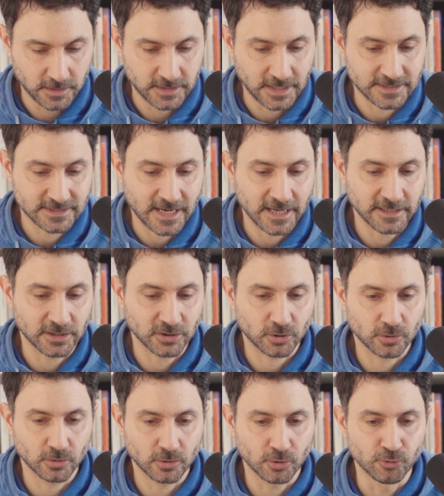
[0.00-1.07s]
that's kind of
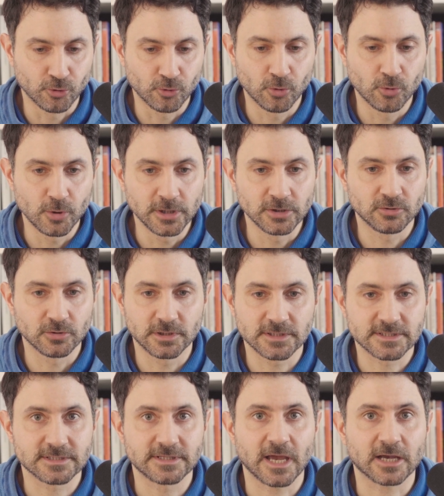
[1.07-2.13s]
grew into
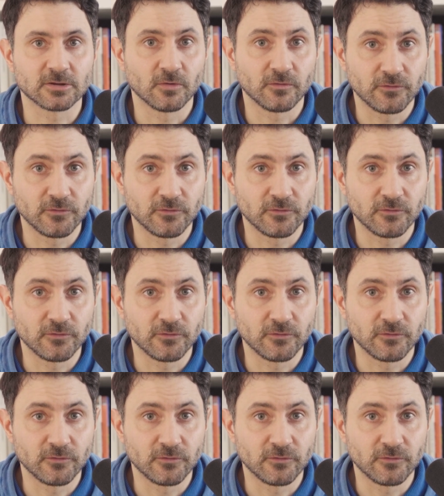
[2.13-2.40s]
this techno